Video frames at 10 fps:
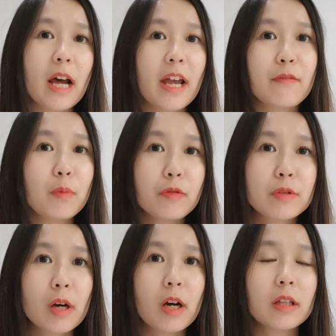I have moved
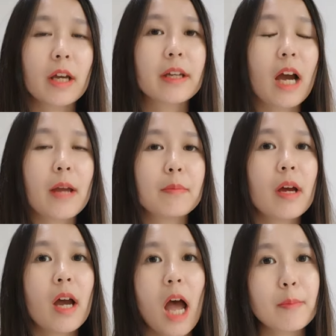on, like
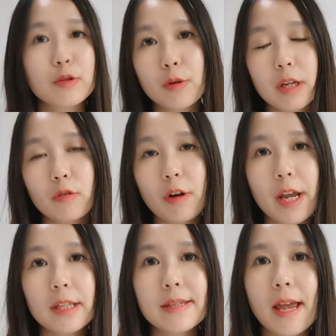I'm doing
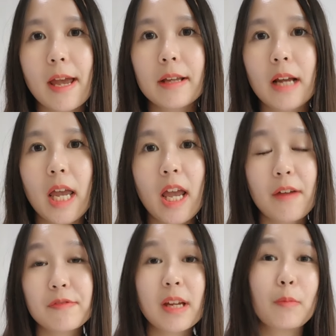great and I
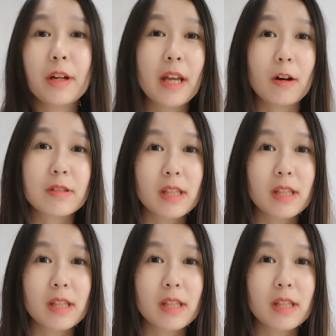have someone else